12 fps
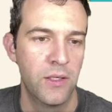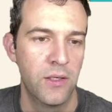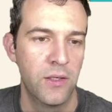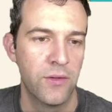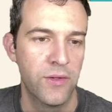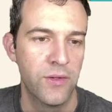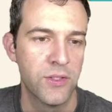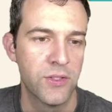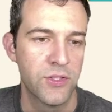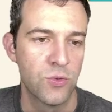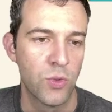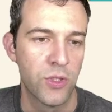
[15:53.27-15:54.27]
And this
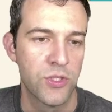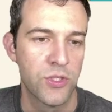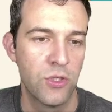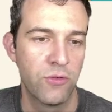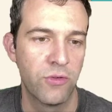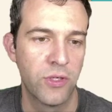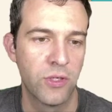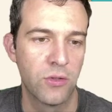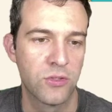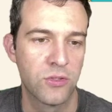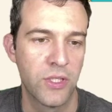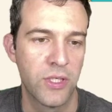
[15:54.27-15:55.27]
is what a snowflake
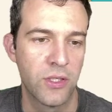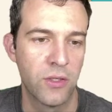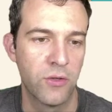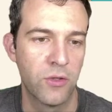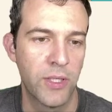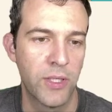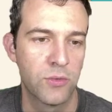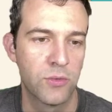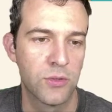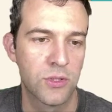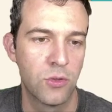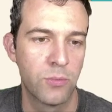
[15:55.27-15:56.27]
looks like under a
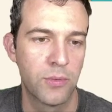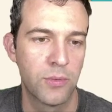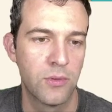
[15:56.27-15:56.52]
microscope.